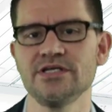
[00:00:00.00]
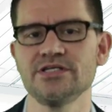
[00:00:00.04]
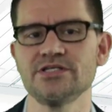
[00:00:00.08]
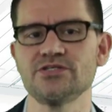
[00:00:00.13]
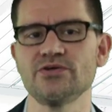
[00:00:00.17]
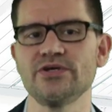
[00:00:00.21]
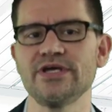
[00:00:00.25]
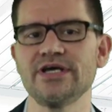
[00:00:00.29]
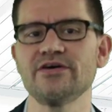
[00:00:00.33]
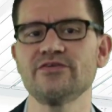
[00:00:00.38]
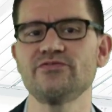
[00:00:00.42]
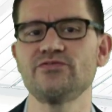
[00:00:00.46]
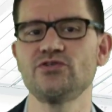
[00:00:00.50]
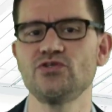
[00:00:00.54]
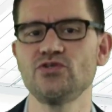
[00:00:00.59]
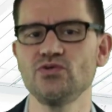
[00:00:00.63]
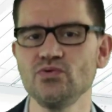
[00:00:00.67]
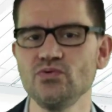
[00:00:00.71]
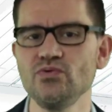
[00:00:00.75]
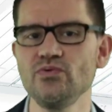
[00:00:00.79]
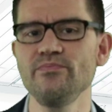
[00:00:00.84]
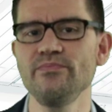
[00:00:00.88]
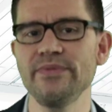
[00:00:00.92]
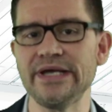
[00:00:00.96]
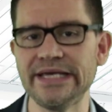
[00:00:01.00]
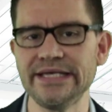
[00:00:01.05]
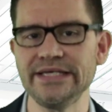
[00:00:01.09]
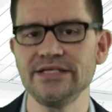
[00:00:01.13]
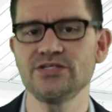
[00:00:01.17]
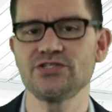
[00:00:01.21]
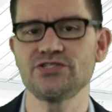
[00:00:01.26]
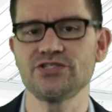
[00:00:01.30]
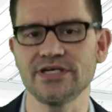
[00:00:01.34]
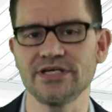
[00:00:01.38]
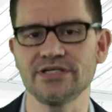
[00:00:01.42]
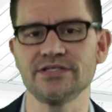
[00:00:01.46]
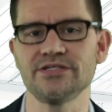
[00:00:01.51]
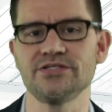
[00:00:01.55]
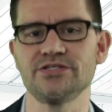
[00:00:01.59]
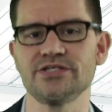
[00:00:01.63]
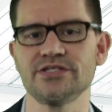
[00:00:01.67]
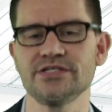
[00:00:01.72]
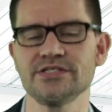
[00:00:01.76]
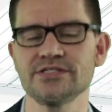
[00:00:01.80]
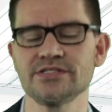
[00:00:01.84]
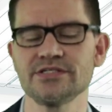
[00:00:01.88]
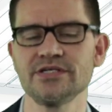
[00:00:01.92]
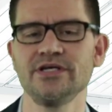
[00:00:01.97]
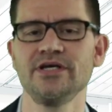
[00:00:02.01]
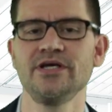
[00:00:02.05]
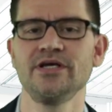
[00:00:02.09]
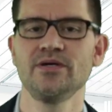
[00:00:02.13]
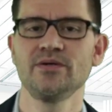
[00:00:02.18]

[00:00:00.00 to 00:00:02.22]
So you have two main challenges,